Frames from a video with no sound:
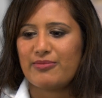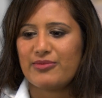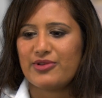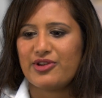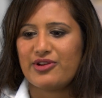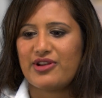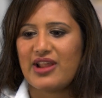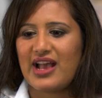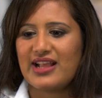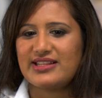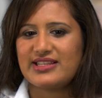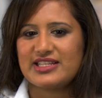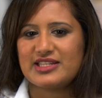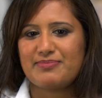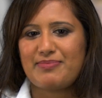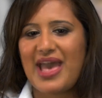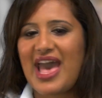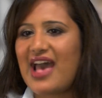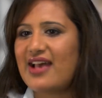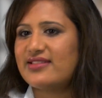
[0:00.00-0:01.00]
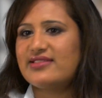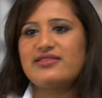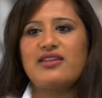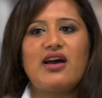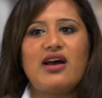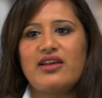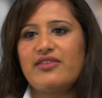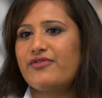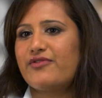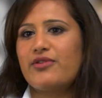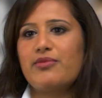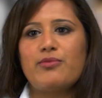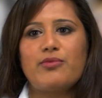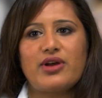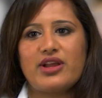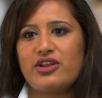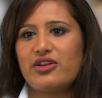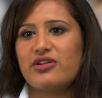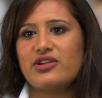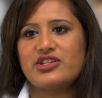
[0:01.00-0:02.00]
You're not just passed on from
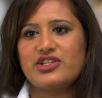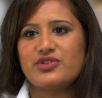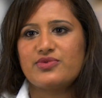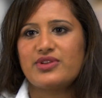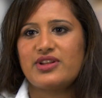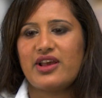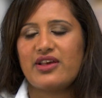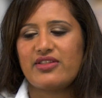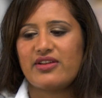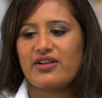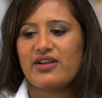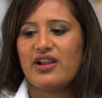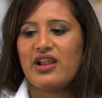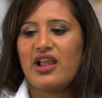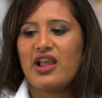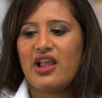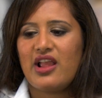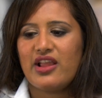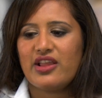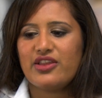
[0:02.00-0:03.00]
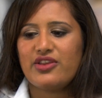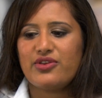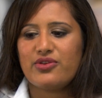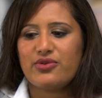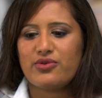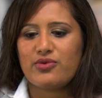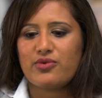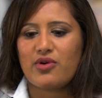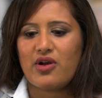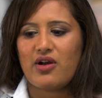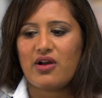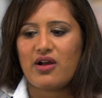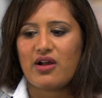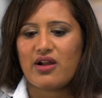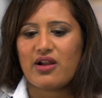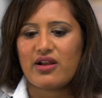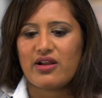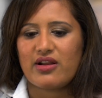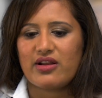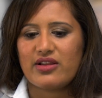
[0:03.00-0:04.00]
one nurse to another. You
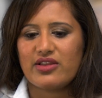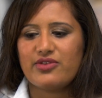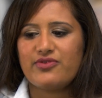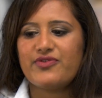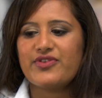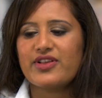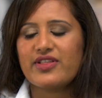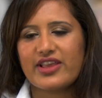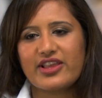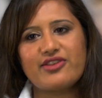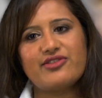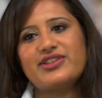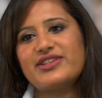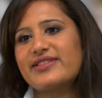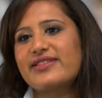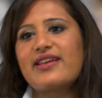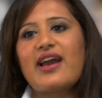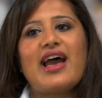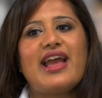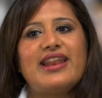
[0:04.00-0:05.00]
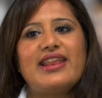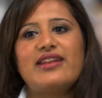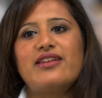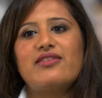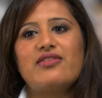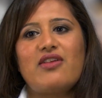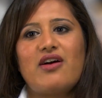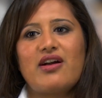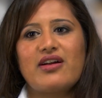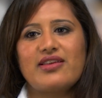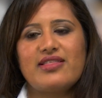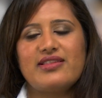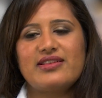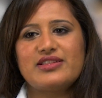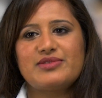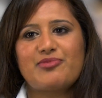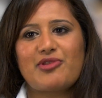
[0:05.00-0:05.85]
feel like you're just guided along in this